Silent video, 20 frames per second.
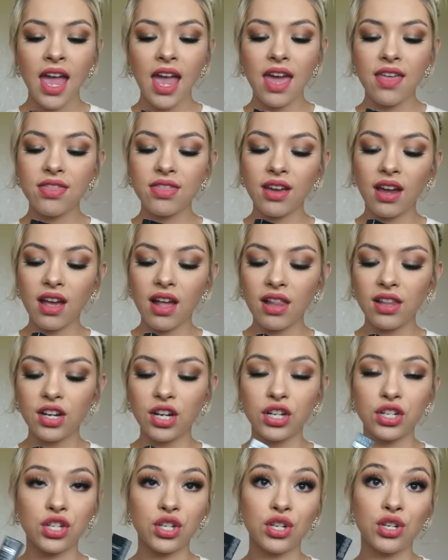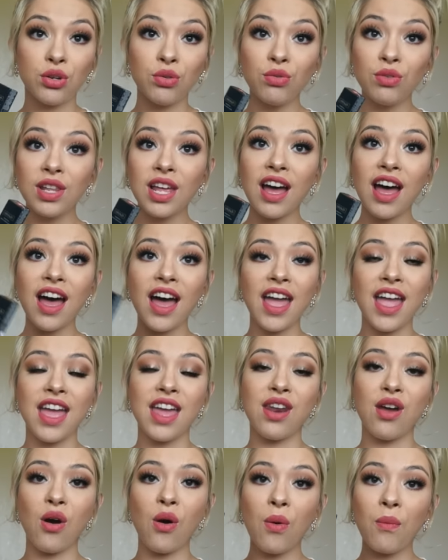in the color Chula
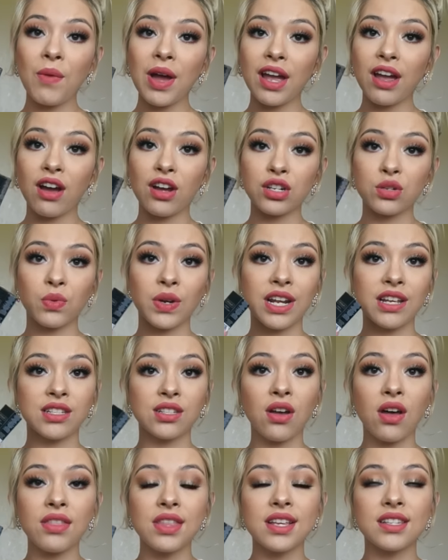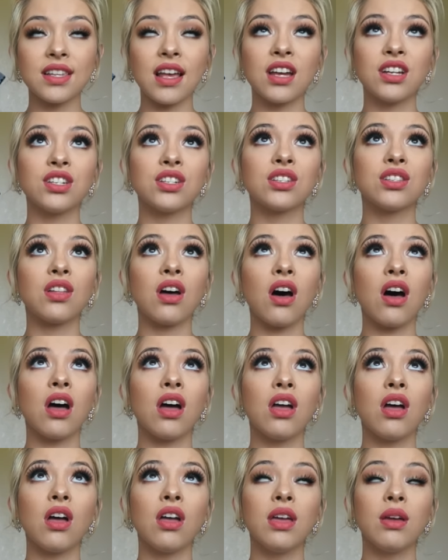and oh my gosh when I saw this I just
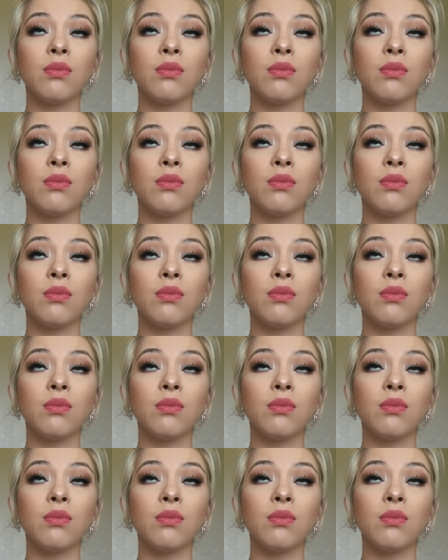thought